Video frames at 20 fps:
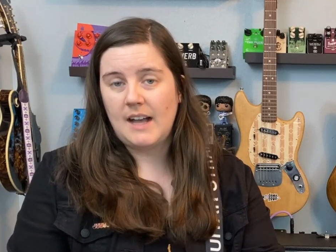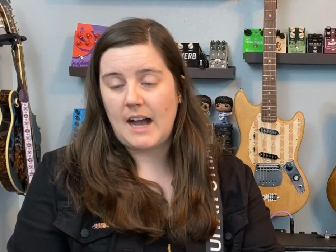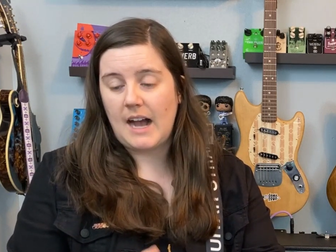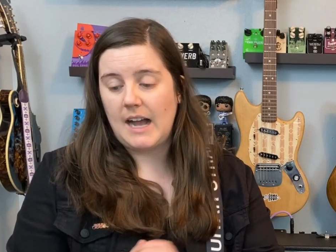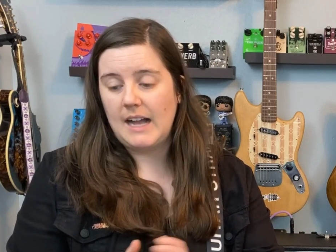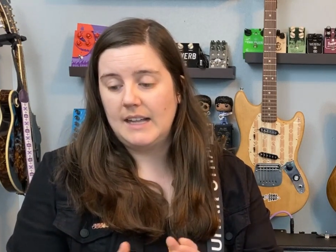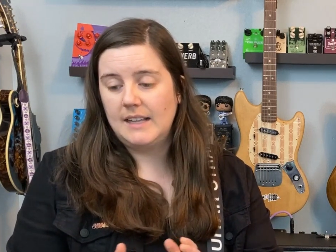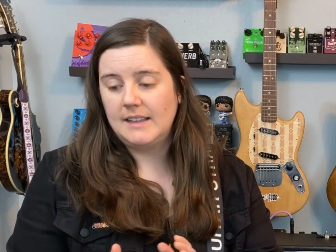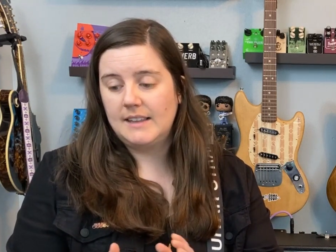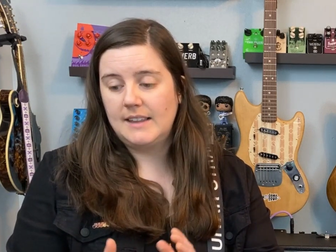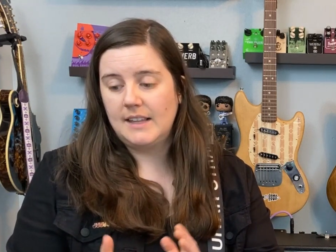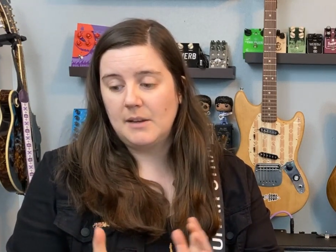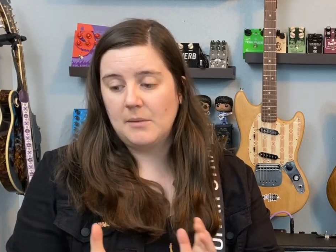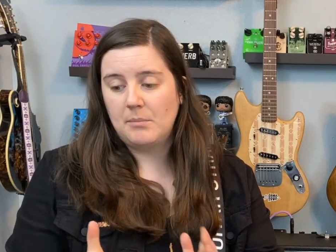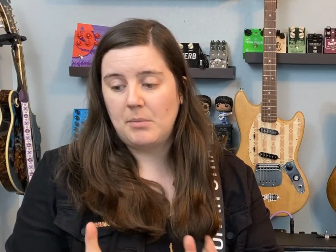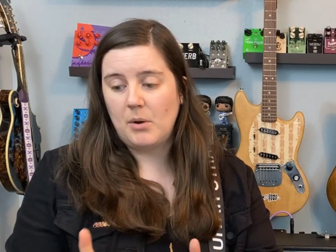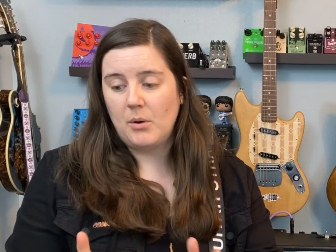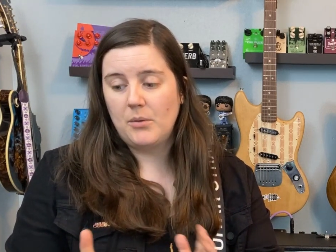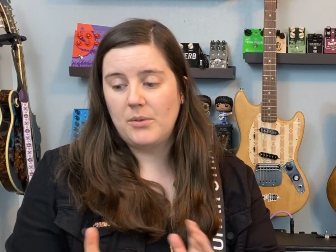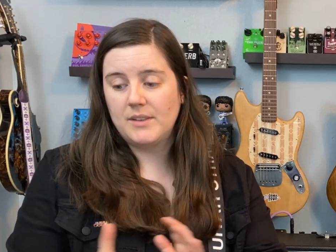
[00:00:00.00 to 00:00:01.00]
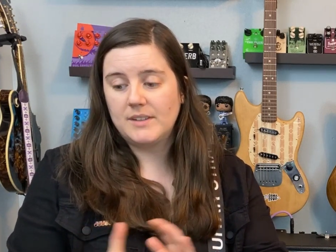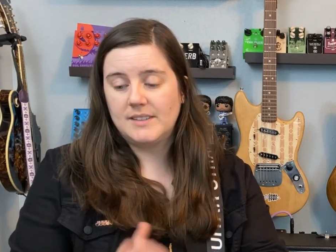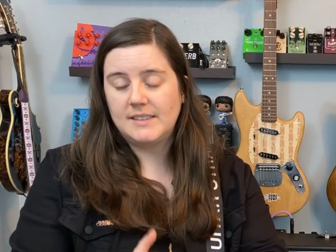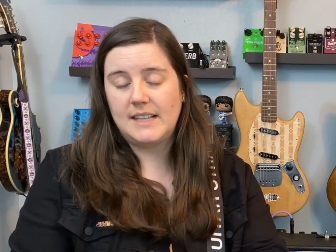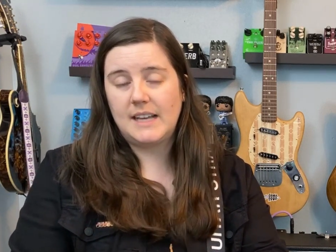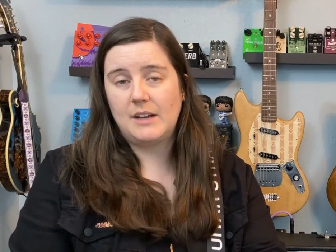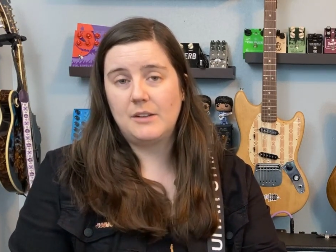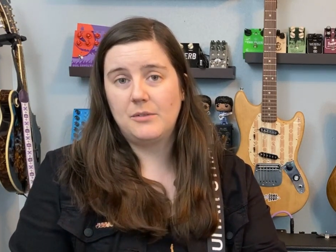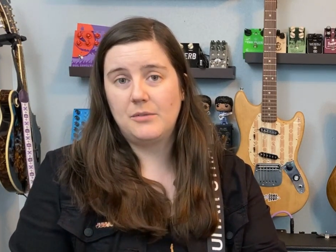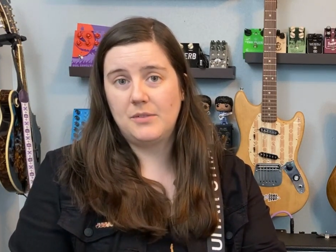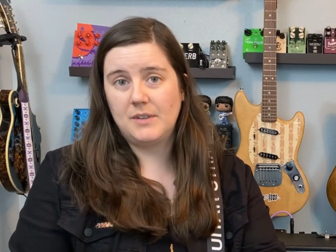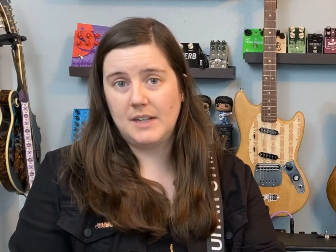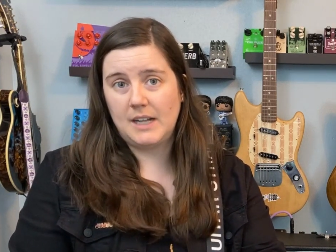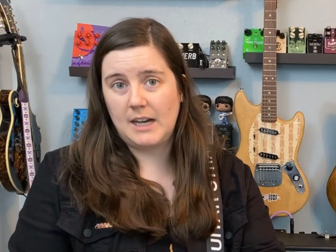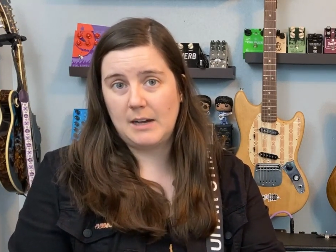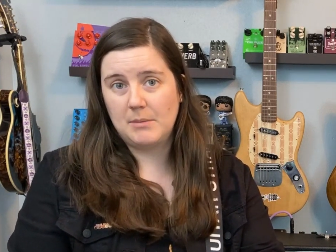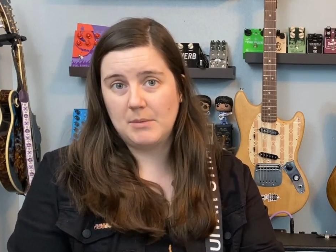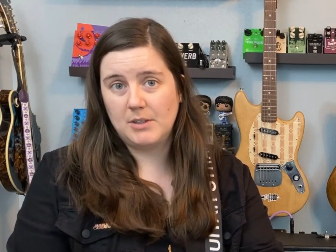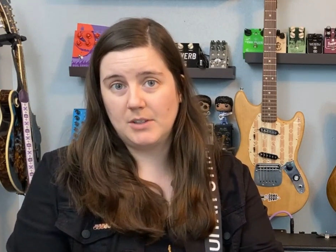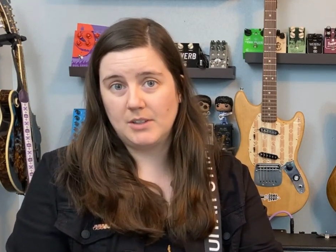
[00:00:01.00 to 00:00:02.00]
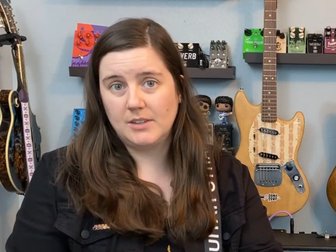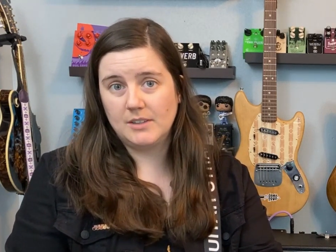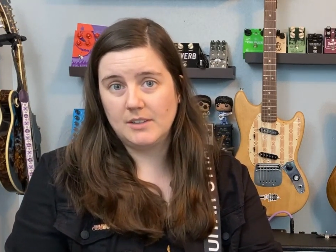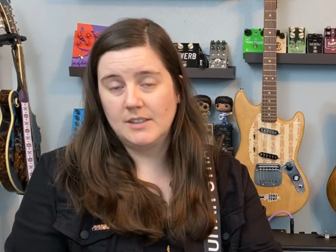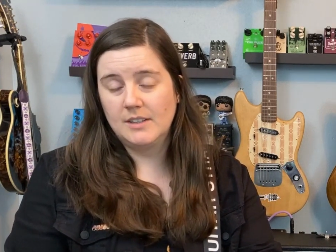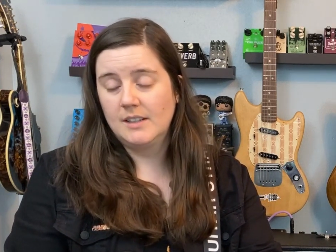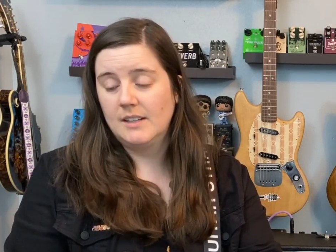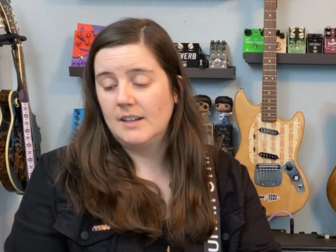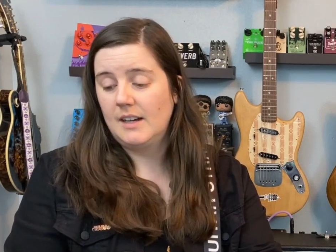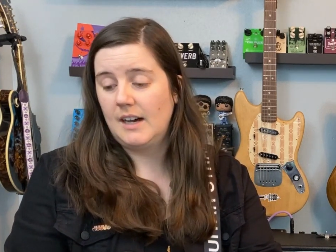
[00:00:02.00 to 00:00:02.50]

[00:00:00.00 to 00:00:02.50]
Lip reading: They both sound phenomenal.